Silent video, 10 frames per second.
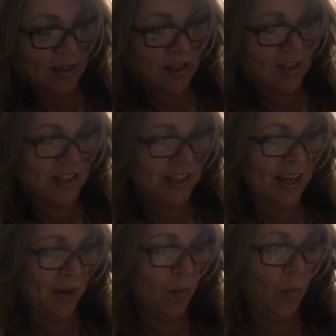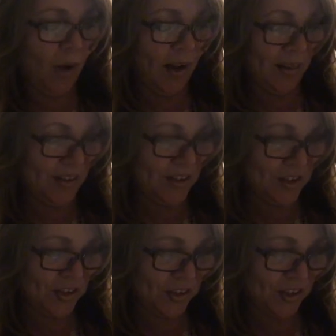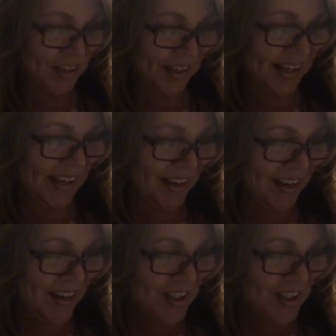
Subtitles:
She's like, what, the turkey?